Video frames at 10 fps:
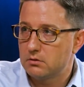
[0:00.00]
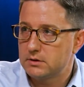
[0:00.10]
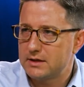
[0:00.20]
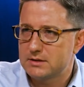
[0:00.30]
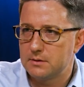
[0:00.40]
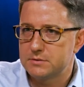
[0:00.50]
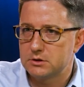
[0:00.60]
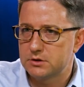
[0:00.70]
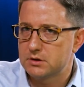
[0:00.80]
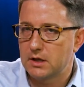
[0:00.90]
A lot of times,
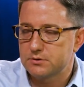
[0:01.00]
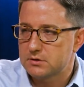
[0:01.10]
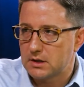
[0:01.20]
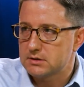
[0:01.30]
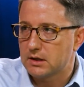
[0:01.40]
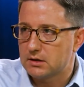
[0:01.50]
just an exercise like